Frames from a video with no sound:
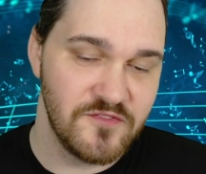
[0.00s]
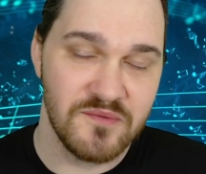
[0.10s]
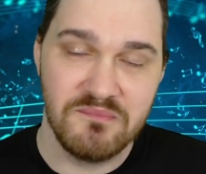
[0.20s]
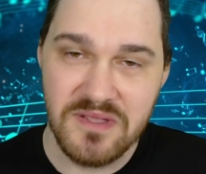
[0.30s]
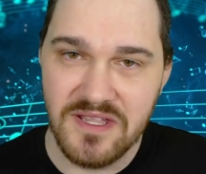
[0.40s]

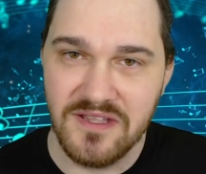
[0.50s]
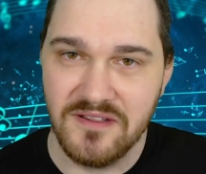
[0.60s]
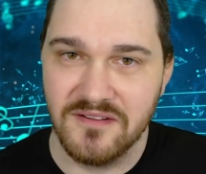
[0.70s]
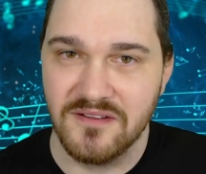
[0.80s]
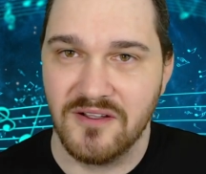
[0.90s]
for
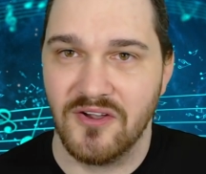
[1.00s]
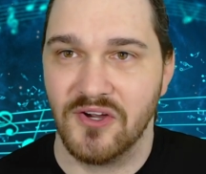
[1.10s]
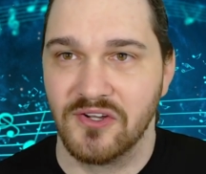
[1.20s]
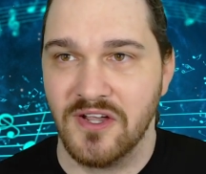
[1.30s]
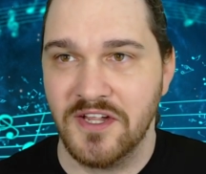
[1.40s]
me,
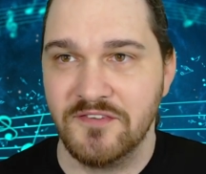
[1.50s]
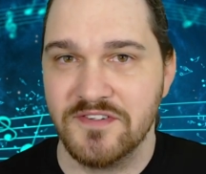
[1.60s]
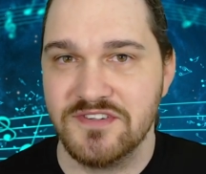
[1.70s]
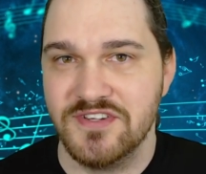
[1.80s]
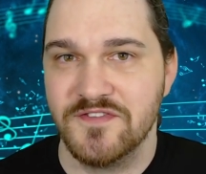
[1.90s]
are kind of
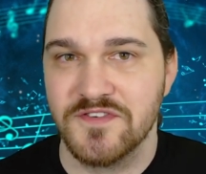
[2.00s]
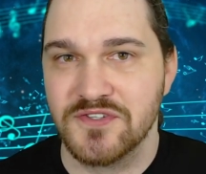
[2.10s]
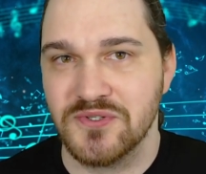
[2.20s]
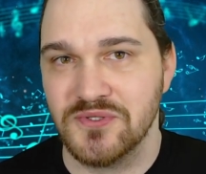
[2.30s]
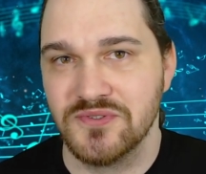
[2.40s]
a
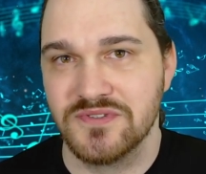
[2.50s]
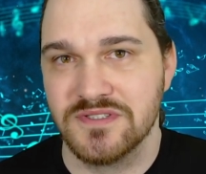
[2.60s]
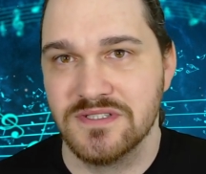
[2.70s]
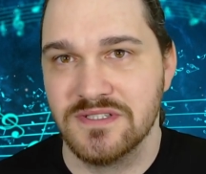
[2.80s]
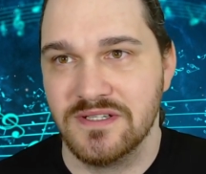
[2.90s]

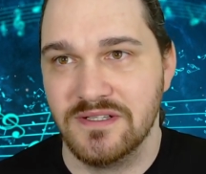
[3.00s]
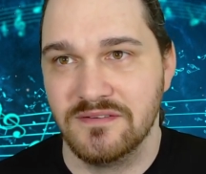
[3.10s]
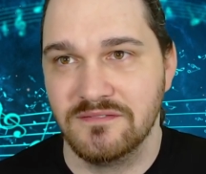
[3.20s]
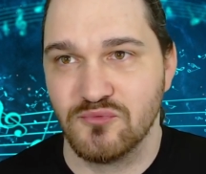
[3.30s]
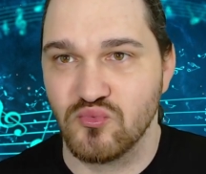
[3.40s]
difficult
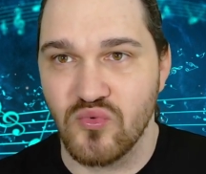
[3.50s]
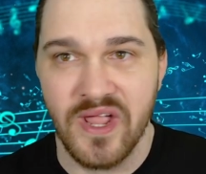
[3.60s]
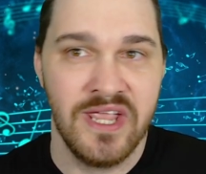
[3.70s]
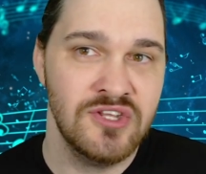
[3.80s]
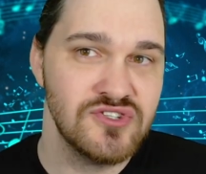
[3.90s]

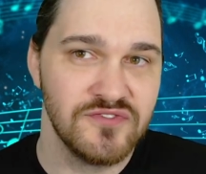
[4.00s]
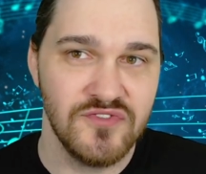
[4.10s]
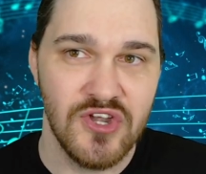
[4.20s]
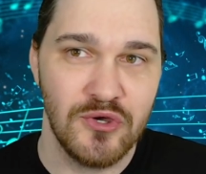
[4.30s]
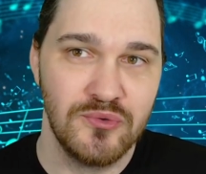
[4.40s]
range of
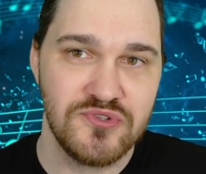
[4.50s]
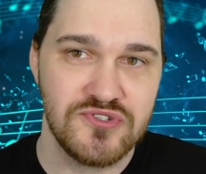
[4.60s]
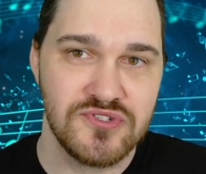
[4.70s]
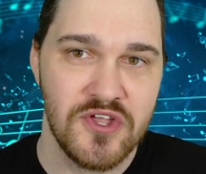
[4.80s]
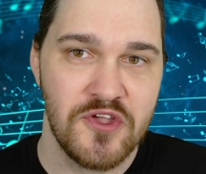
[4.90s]

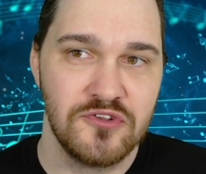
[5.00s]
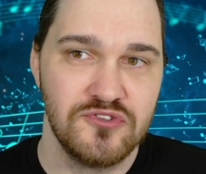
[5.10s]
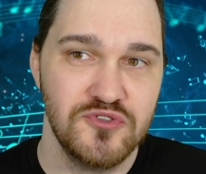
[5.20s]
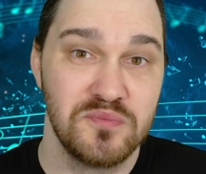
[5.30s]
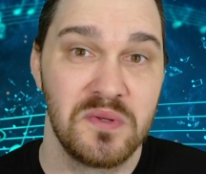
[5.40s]
notes
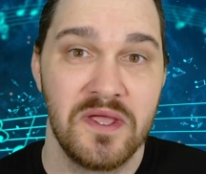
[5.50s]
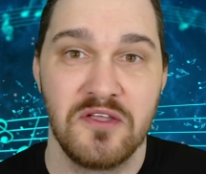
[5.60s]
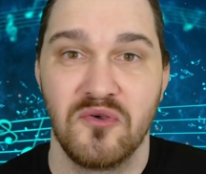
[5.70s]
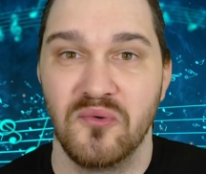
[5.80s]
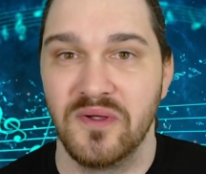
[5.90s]
to
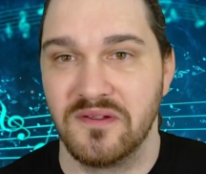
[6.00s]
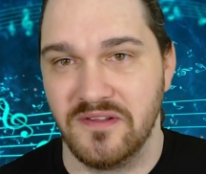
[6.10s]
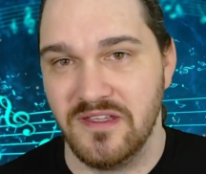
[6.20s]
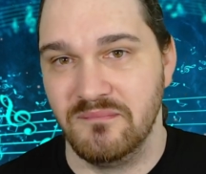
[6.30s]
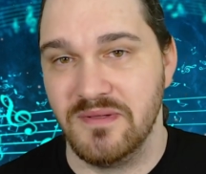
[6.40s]
play
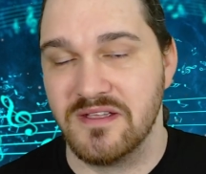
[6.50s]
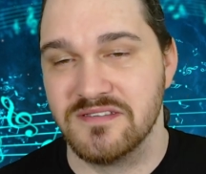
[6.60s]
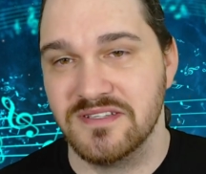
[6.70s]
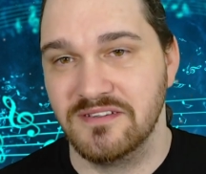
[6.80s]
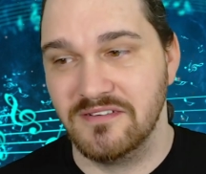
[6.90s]
quickly
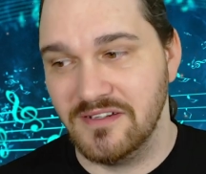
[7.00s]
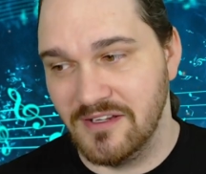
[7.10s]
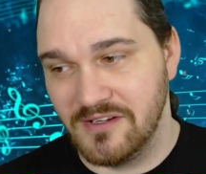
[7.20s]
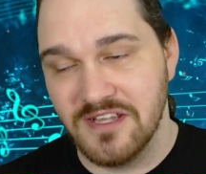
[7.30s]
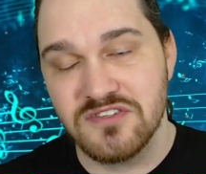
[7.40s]
because it,
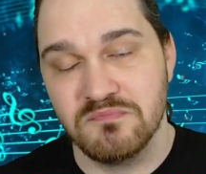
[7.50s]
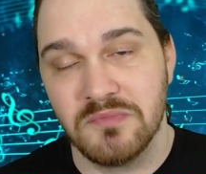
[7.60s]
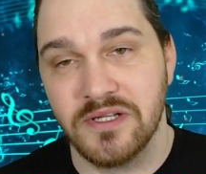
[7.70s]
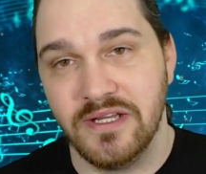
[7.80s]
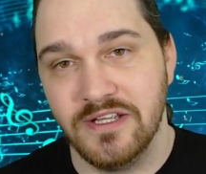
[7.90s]
it gets
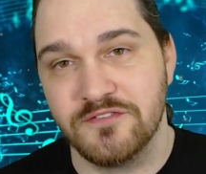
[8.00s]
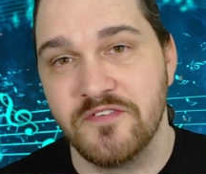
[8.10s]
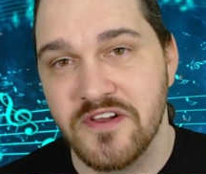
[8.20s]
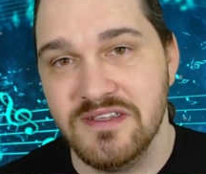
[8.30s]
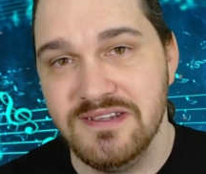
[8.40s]
muddy. It's
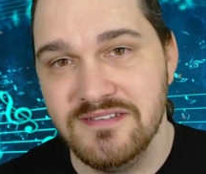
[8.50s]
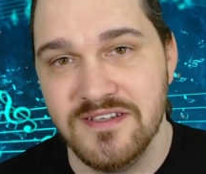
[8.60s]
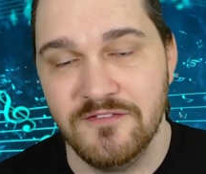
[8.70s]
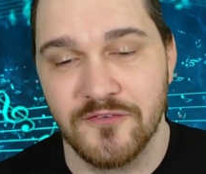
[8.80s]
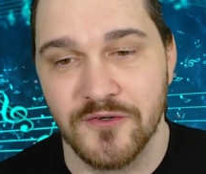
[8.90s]
very
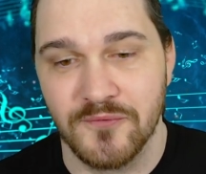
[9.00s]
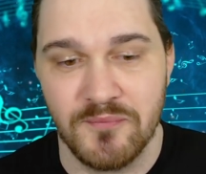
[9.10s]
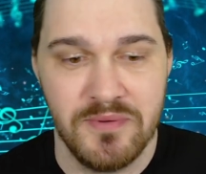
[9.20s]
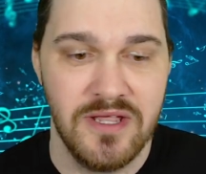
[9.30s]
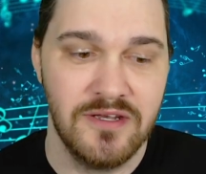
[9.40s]
easy for
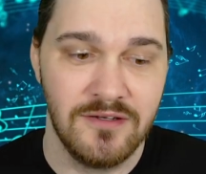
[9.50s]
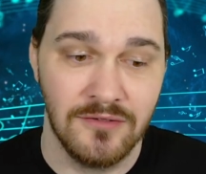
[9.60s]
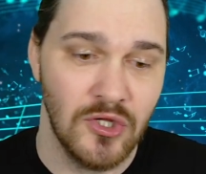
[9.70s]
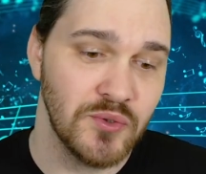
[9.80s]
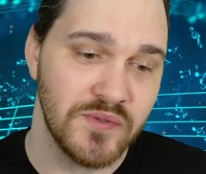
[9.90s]
repeated
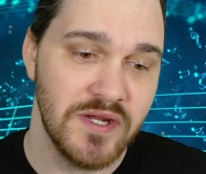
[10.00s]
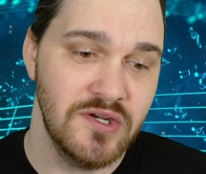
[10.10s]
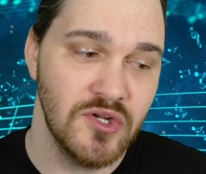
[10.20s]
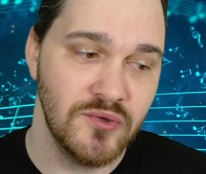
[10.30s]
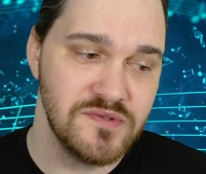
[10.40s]
lower
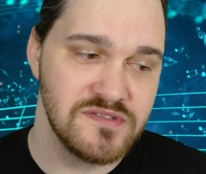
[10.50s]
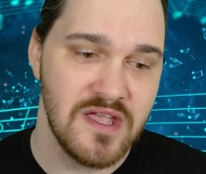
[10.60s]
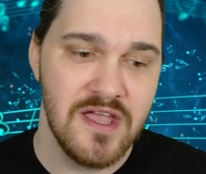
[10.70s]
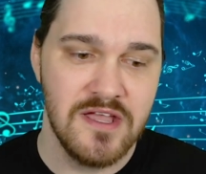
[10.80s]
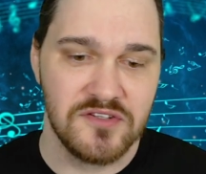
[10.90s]
end notes
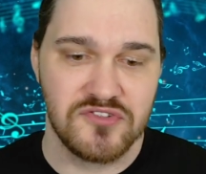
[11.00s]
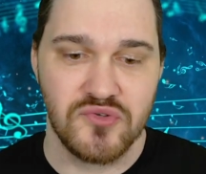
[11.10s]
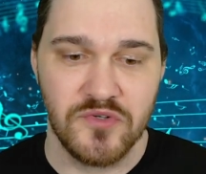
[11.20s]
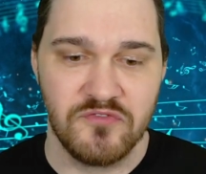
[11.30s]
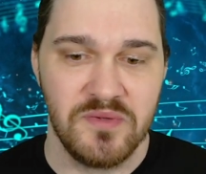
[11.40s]
to
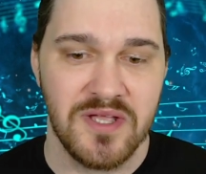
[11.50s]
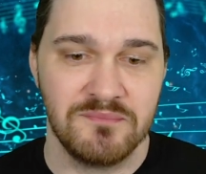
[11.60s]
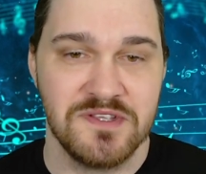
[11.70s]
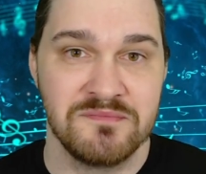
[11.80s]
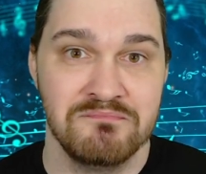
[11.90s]
sort of
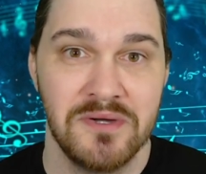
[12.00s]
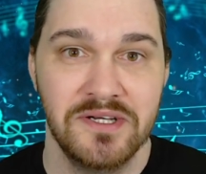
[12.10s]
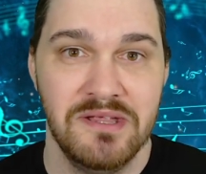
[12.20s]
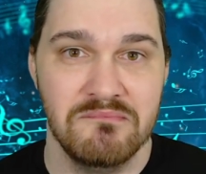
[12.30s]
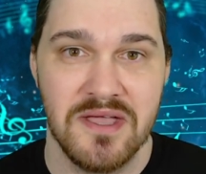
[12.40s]
become this
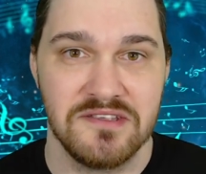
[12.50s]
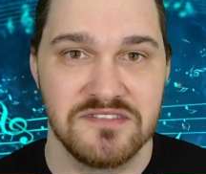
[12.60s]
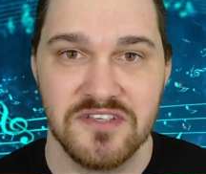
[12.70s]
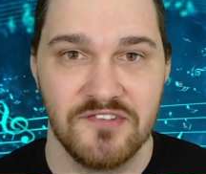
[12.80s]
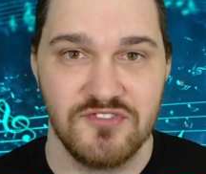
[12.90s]
muddy
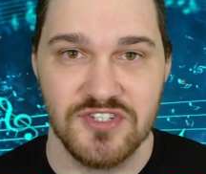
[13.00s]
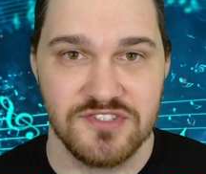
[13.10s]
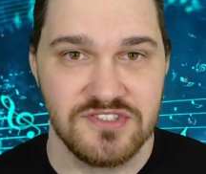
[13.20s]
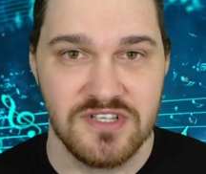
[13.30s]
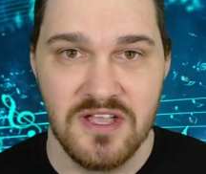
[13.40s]
mess of
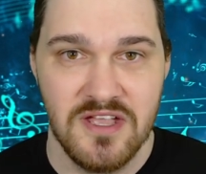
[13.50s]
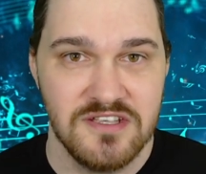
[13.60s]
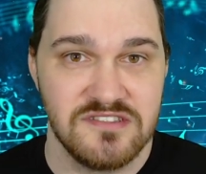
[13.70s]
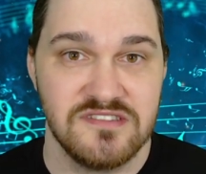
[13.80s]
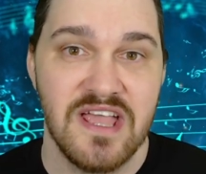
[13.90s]
just
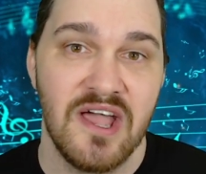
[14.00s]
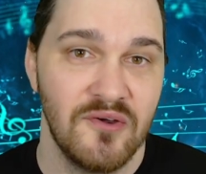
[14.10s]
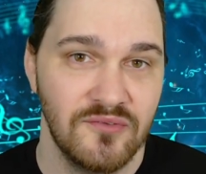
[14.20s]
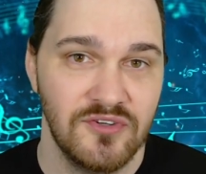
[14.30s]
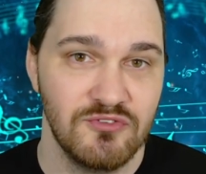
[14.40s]

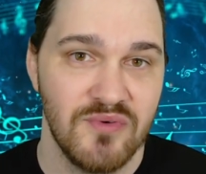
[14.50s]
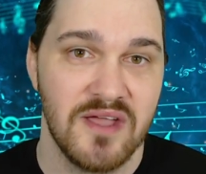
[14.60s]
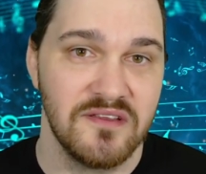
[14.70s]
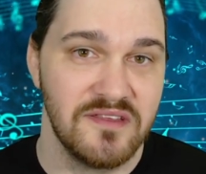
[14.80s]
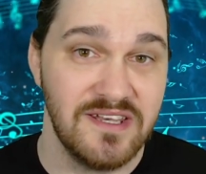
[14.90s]
sound
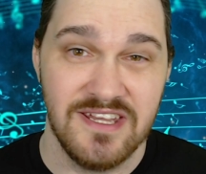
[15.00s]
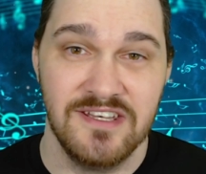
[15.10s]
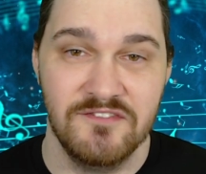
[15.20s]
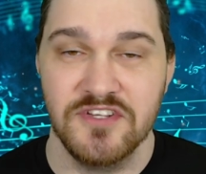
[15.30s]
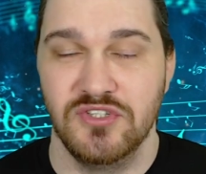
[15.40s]
rather than
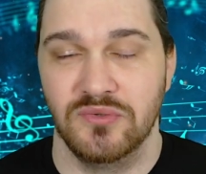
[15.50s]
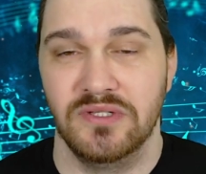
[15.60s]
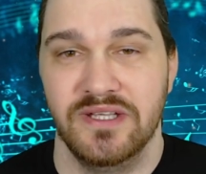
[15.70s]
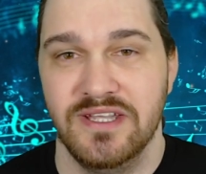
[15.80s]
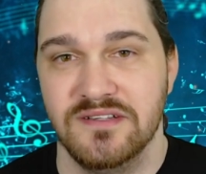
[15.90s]

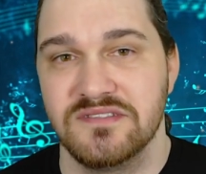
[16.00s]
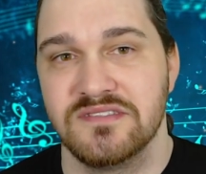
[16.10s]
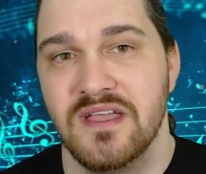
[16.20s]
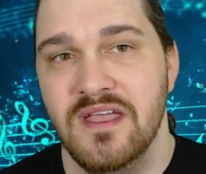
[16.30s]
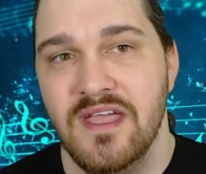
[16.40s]
individual hits.